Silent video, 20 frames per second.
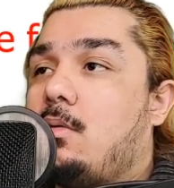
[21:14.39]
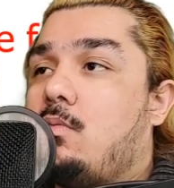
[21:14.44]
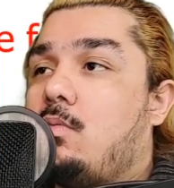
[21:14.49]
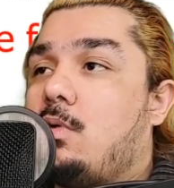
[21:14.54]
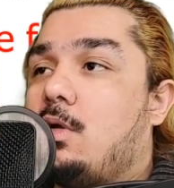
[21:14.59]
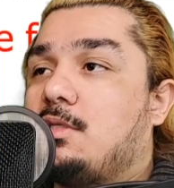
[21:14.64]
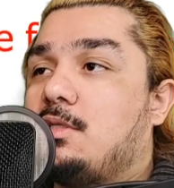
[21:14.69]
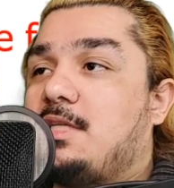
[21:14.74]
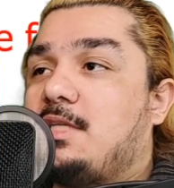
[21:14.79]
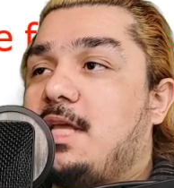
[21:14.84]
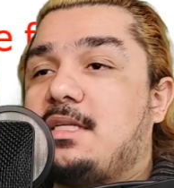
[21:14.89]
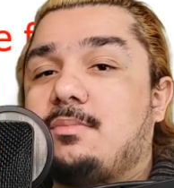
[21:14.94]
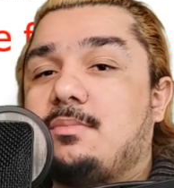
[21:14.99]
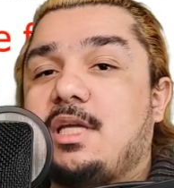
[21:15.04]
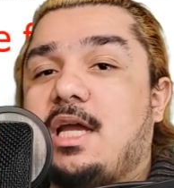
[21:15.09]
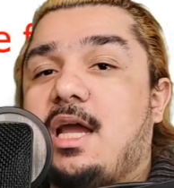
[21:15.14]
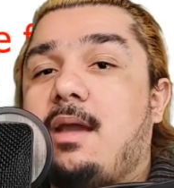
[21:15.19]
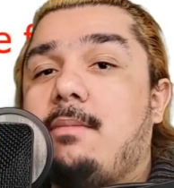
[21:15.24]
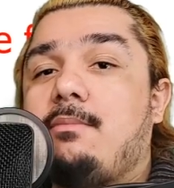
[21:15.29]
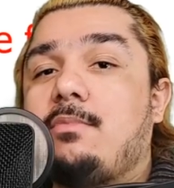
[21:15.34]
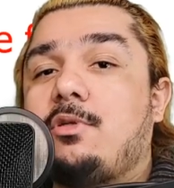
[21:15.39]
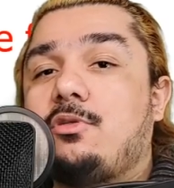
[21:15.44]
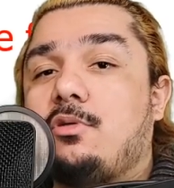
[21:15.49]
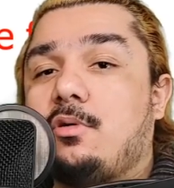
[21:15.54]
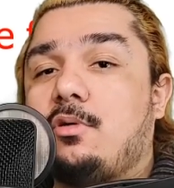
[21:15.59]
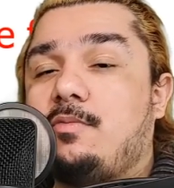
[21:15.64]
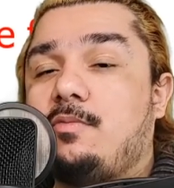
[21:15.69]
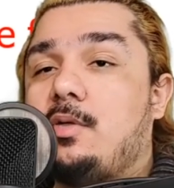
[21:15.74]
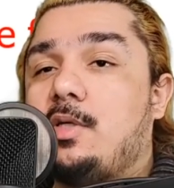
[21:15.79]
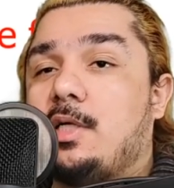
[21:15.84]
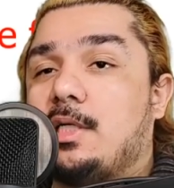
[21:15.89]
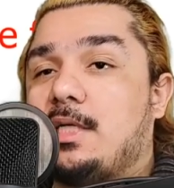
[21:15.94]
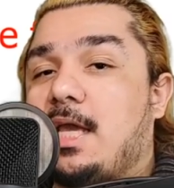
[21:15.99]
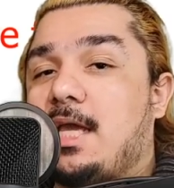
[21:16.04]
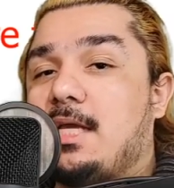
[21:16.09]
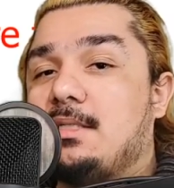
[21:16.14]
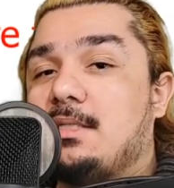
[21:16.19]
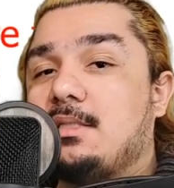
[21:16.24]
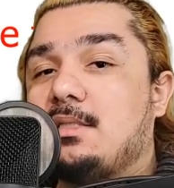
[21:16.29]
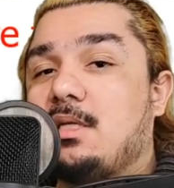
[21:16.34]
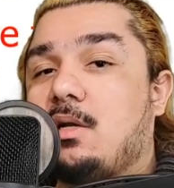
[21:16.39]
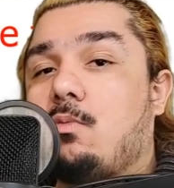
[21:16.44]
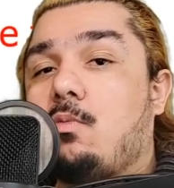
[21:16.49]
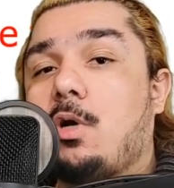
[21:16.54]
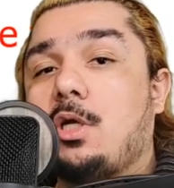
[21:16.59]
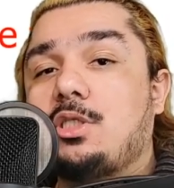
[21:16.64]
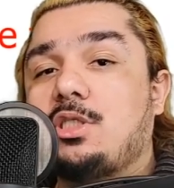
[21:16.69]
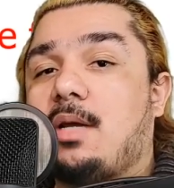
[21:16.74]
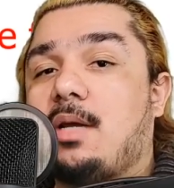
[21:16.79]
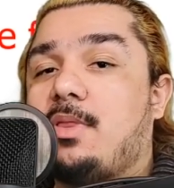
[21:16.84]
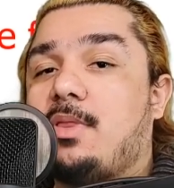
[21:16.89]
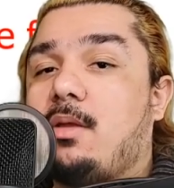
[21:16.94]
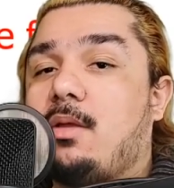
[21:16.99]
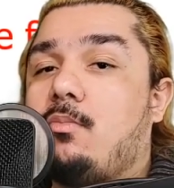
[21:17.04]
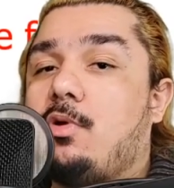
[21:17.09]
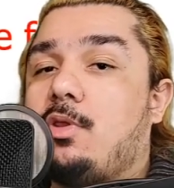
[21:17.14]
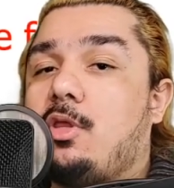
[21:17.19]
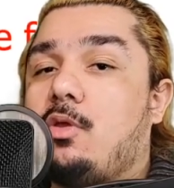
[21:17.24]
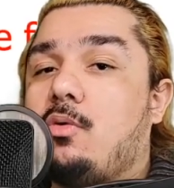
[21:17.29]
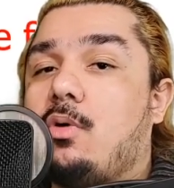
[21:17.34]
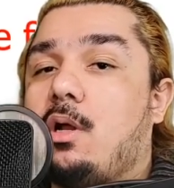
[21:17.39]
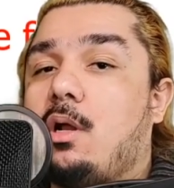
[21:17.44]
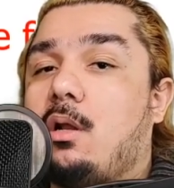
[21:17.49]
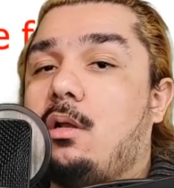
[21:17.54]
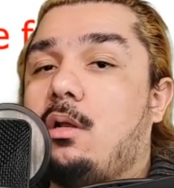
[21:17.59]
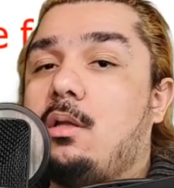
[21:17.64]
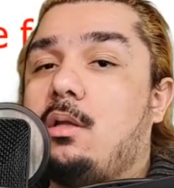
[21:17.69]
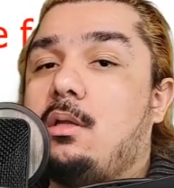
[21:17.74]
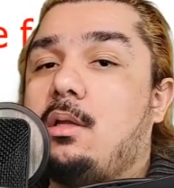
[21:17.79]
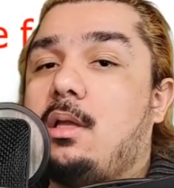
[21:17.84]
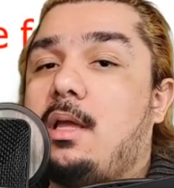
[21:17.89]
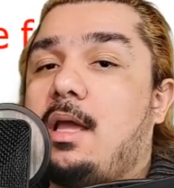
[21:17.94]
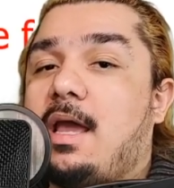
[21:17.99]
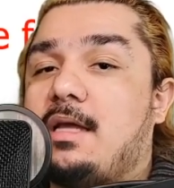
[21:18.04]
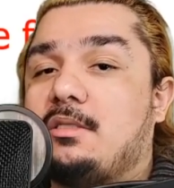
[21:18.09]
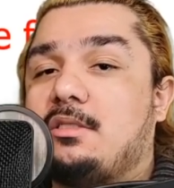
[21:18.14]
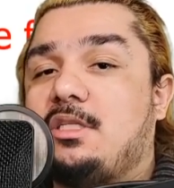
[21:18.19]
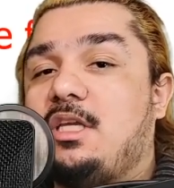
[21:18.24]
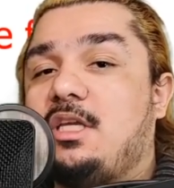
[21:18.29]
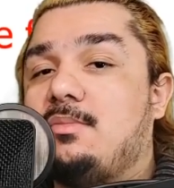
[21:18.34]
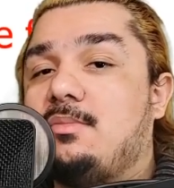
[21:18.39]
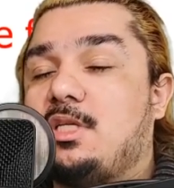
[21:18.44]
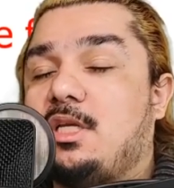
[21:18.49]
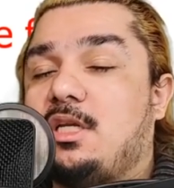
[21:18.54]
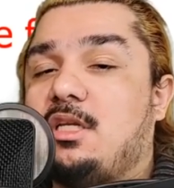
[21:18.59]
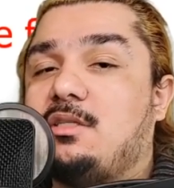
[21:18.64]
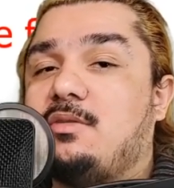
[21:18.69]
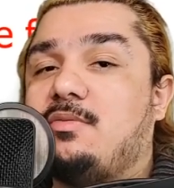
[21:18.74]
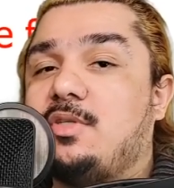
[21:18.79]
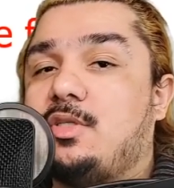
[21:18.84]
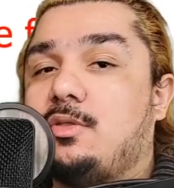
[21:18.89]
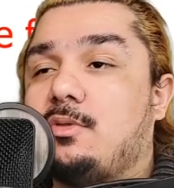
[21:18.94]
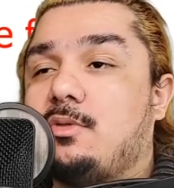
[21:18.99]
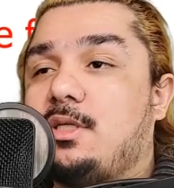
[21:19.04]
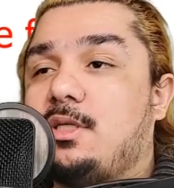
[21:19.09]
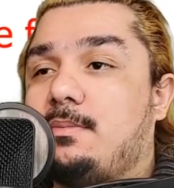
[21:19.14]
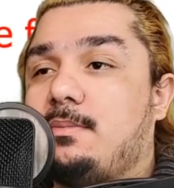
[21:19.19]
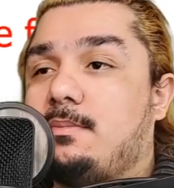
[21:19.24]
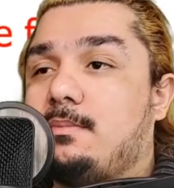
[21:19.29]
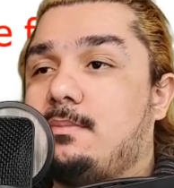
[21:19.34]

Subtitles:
We'll take some time to review your cases and workshop them with you all as teams and individually.